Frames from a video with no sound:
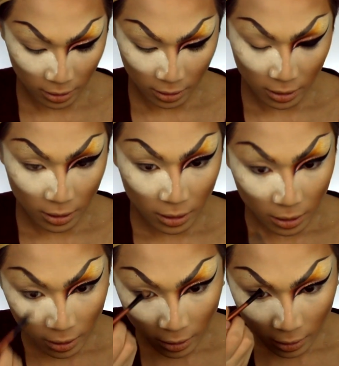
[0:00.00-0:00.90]

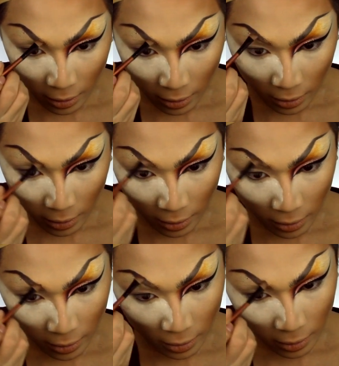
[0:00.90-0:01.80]

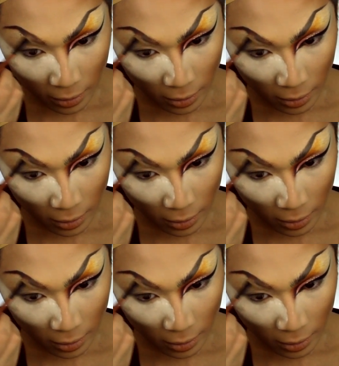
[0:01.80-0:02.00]
Nothing is said.